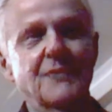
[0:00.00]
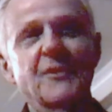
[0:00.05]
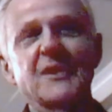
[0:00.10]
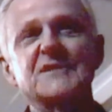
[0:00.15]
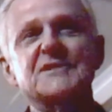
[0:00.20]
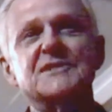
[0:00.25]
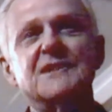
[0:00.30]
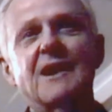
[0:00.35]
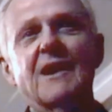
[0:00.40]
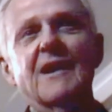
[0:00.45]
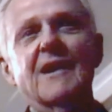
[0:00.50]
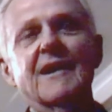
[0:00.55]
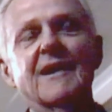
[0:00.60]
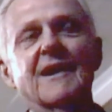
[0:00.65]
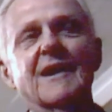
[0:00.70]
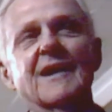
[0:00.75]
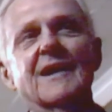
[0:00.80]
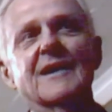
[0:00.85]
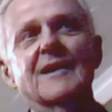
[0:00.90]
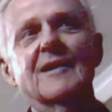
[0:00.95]
We started
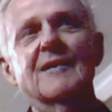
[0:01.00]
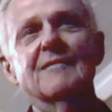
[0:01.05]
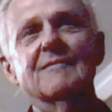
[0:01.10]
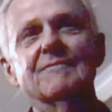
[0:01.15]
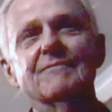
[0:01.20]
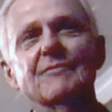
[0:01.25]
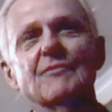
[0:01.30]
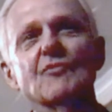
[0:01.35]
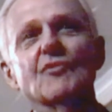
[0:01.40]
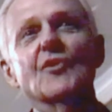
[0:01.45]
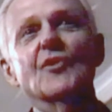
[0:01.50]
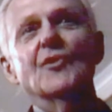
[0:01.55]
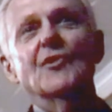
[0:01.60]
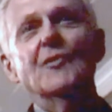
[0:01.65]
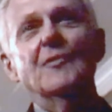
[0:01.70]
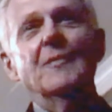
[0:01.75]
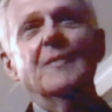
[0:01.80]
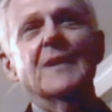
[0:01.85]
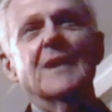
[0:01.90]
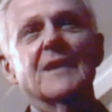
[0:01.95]
in a little
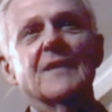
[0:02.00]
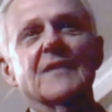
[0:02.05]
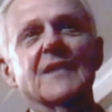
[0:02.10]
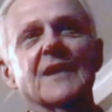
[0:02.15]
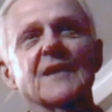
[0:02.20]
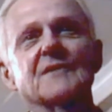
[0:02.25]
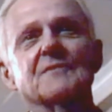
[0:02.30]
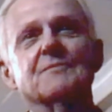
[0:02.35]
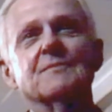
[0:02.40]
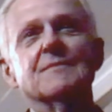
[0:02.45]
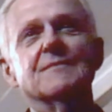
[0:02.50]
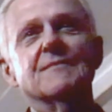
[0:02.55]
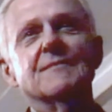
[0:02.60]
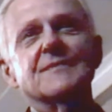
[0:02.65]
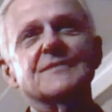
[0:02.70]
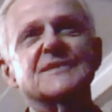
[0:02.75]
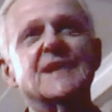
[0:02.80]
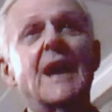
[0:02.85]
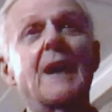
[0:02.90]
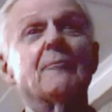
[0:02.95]
room in the
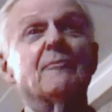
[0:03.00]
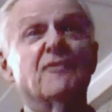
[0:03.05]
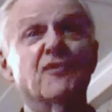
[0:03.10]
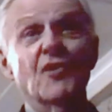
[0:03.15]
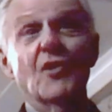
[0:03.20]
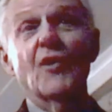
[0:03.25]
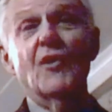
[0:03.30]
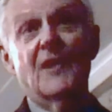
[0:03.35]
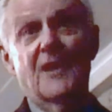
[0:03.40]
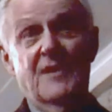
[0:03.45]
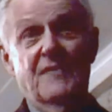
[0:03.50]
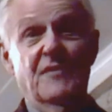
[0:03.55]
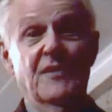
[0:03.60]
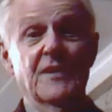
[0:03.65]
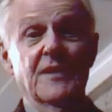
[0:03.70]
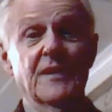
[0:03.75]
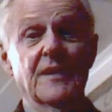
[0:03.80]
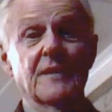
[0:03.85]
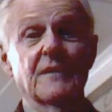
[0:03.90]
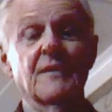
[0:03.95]
top floor of
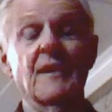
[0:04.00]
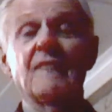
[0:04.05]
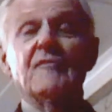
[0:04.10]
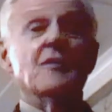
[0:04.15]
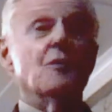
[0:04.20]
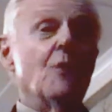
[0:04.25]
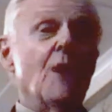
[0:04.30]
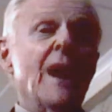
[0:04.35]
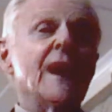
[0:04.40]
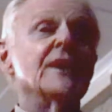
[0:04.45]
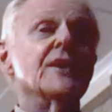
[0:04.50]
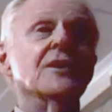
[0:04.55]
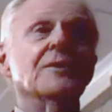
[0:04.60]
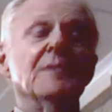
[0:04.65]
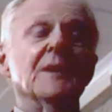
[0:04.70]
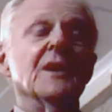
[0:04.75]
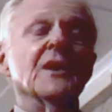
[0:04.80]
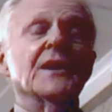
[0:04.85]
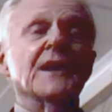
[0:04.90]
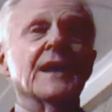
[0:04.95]
the Widener
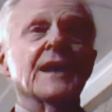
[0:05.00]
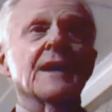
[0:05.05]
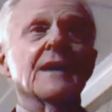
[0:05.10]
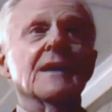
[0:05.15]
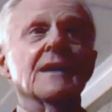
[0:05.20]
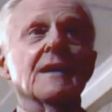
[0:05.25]
building,